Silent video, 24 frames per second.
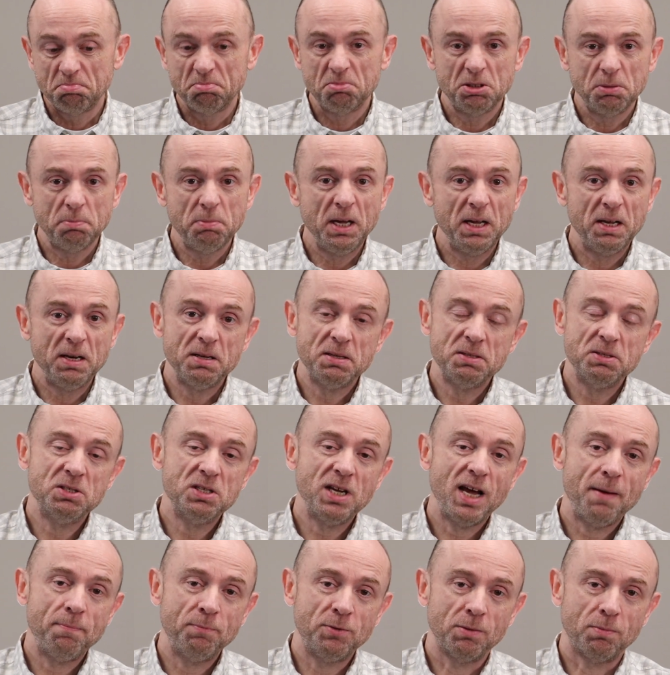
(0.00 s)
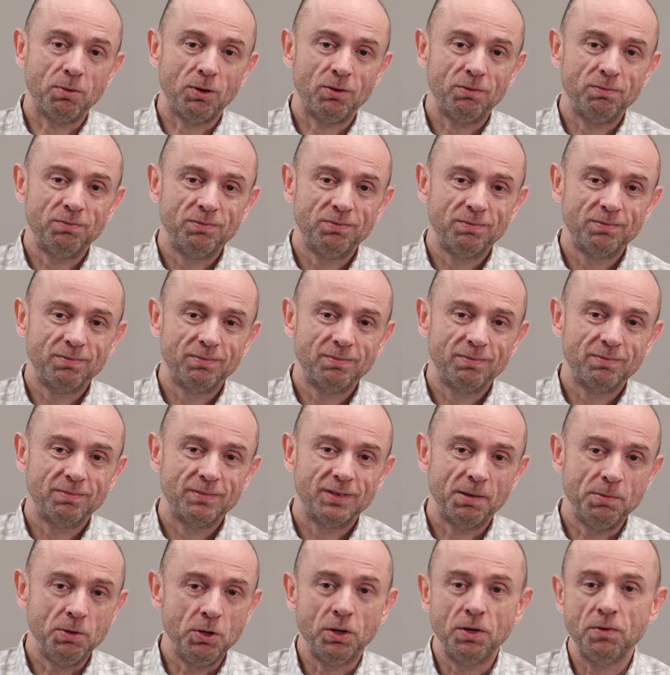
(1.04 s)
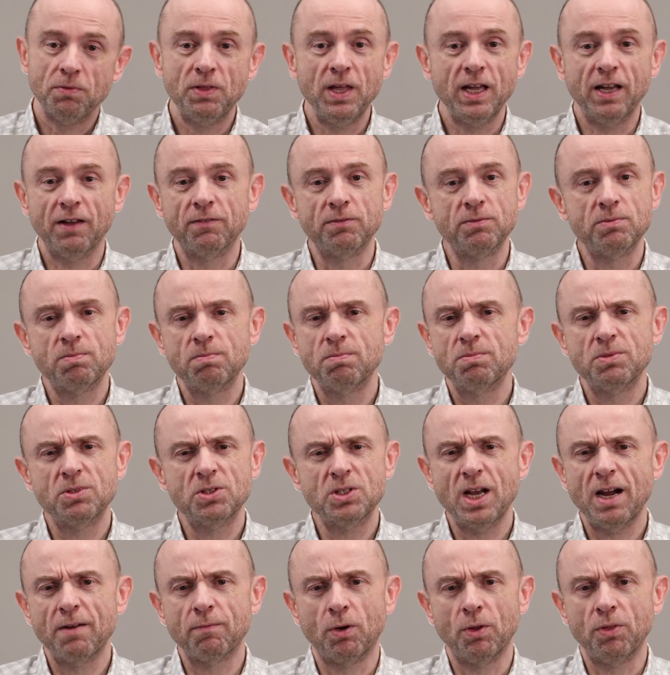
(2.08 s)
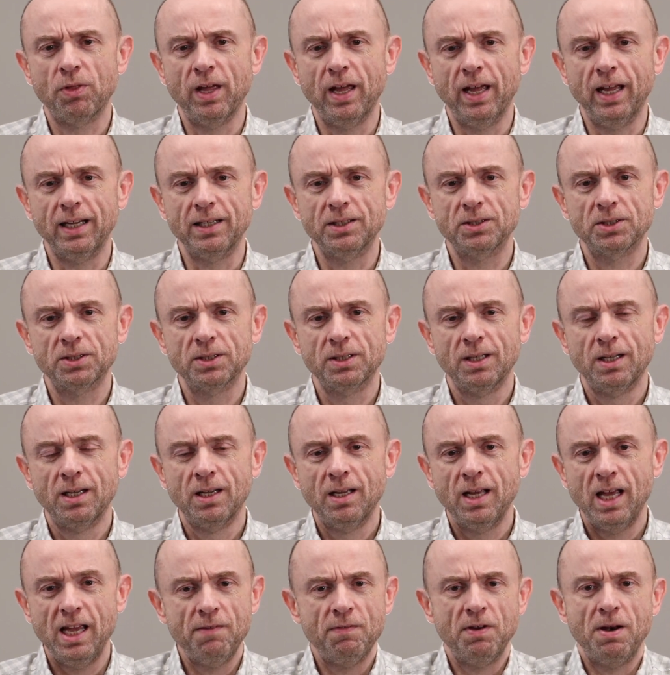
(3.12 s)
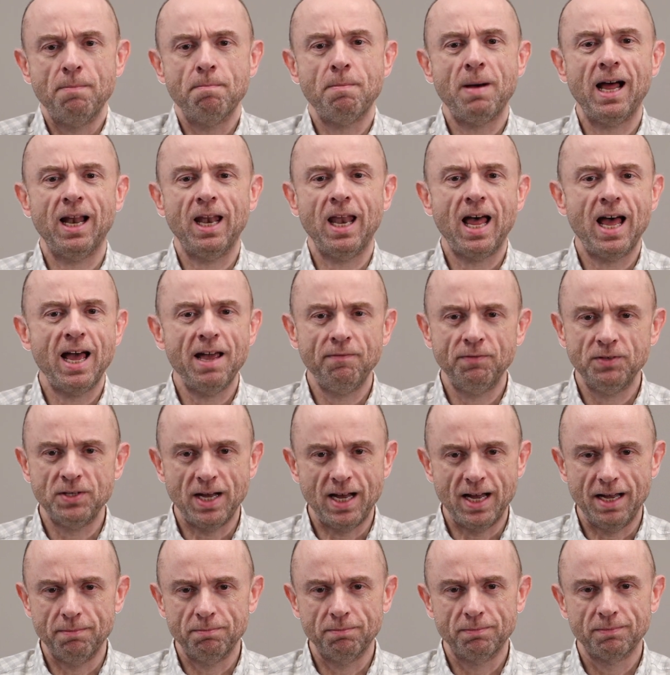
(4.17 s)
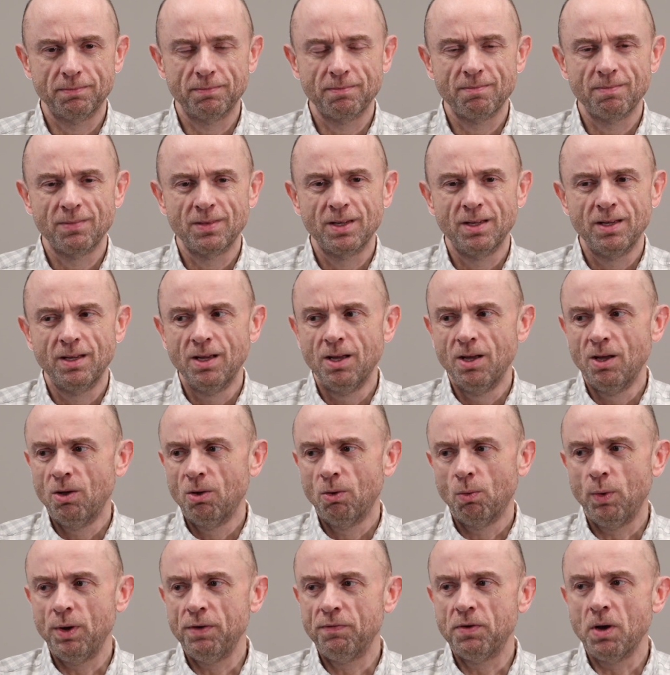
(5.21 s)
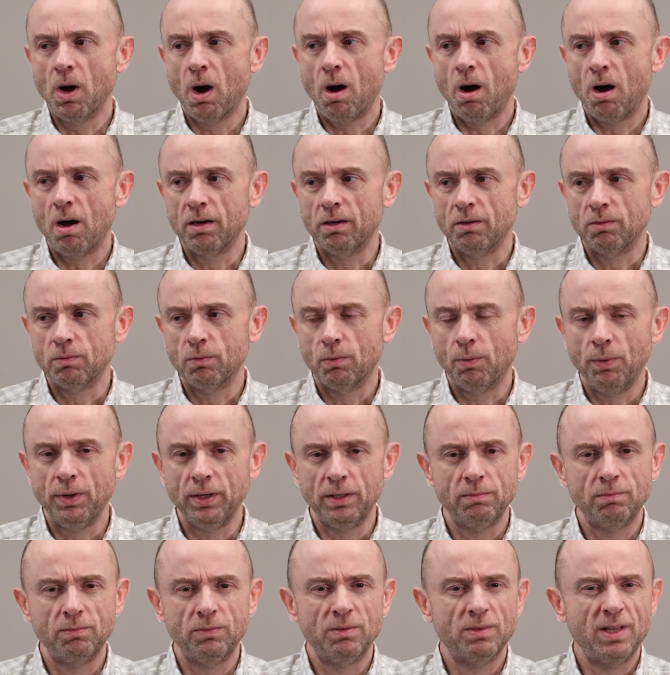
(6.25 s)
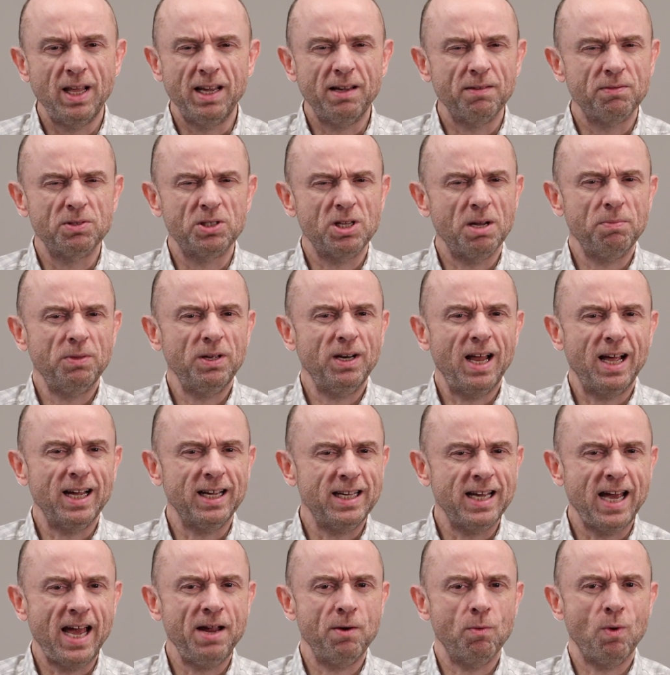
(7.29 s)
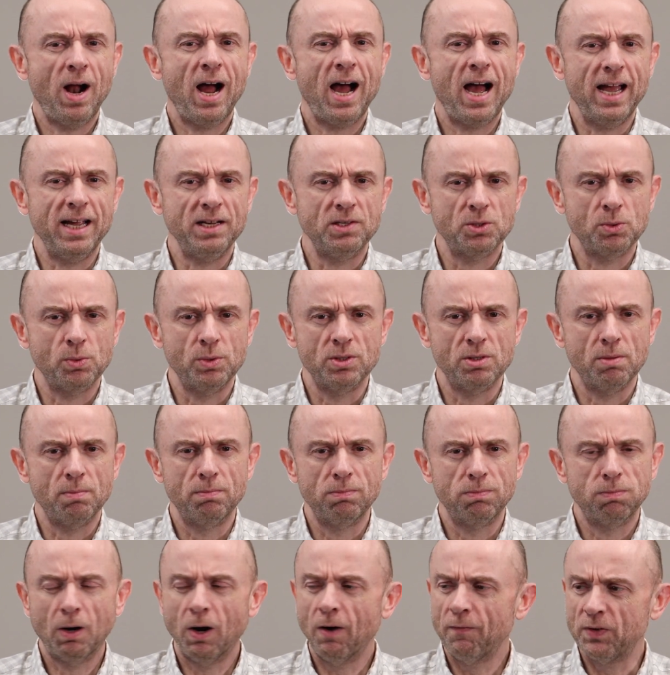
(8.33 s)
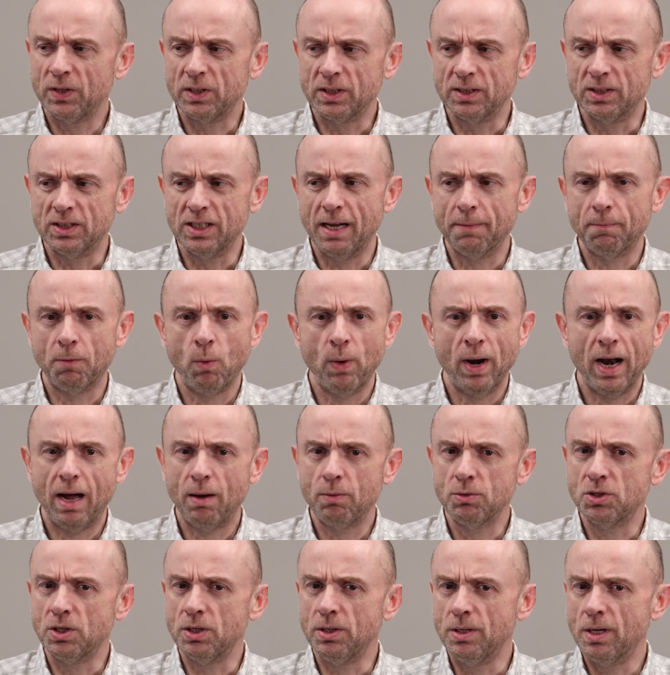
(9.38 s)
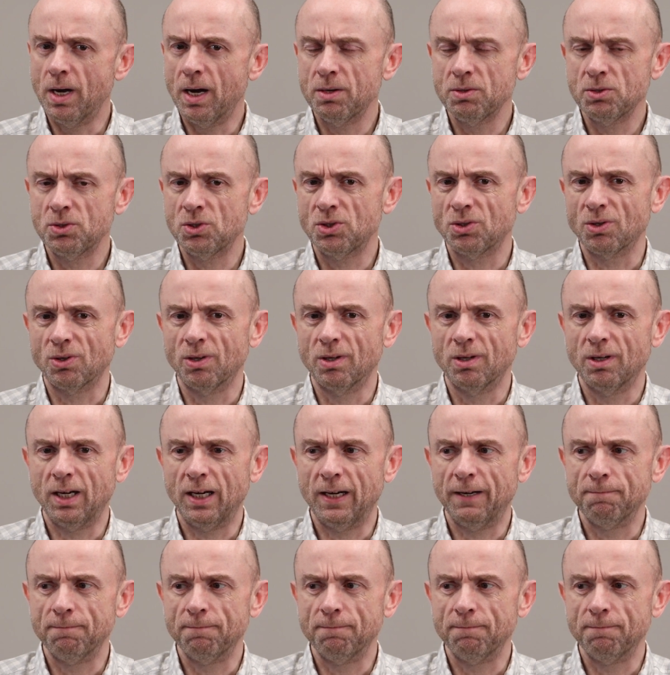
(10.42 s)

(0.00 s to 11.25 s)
to being acceptable. And you can think of several things, even in my lifetime. When we think of something like gay rights was a perfect example. When I was a youngster,